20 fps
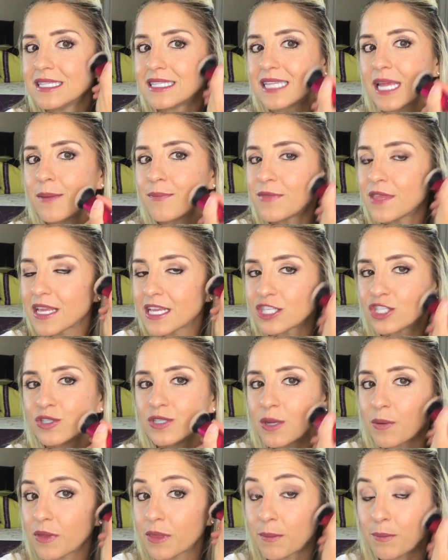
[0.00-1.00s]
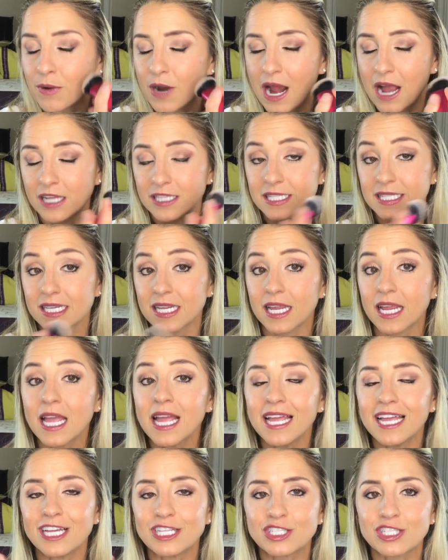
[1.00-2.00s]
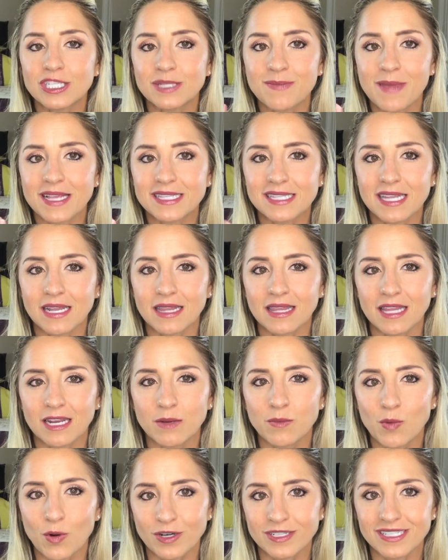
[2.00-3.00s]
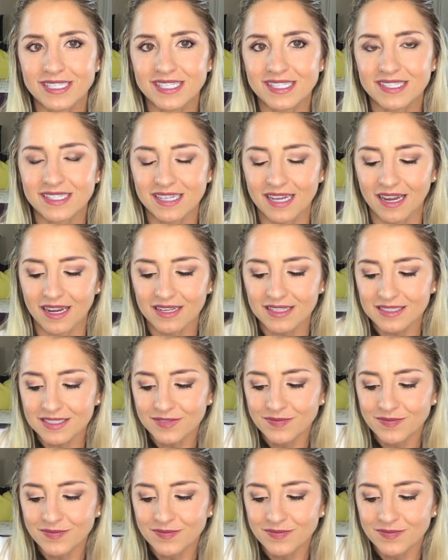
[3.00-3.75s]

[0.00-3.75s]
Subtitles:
Same thing as you did with the bronzing, it just makes it a little more distinct.